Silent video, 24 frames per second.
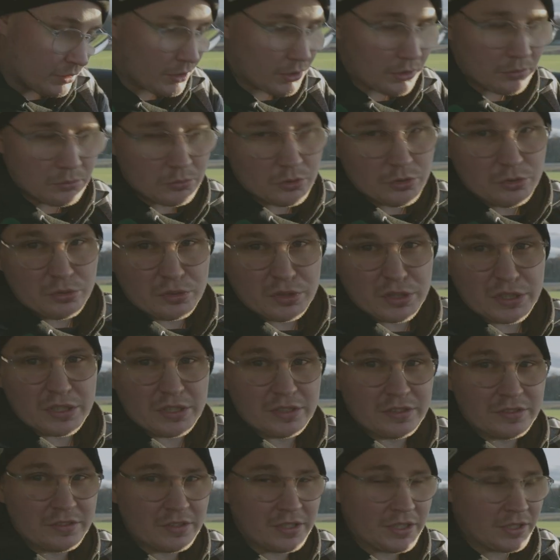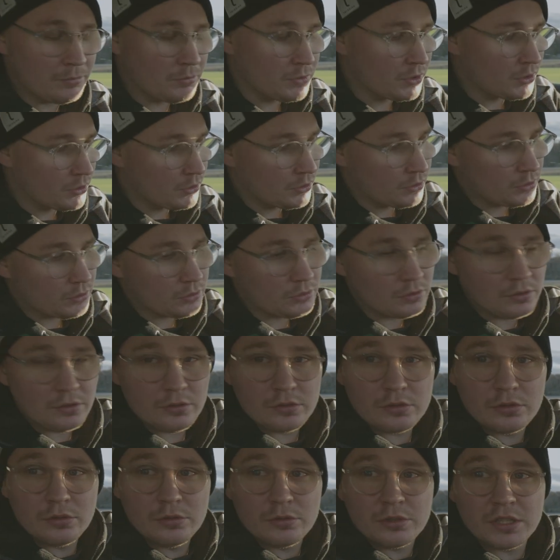I'm doing the same,
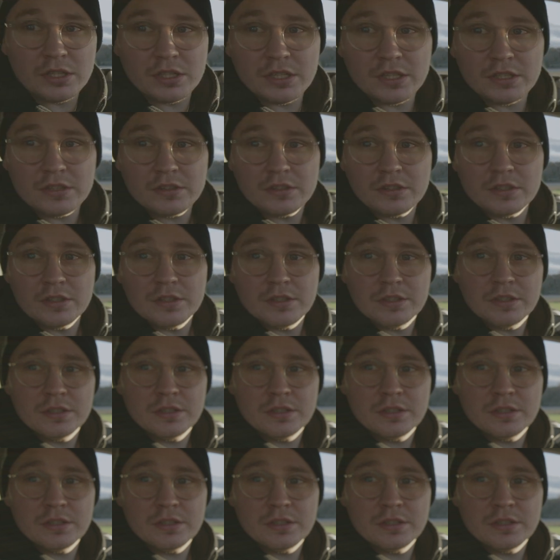just looking at the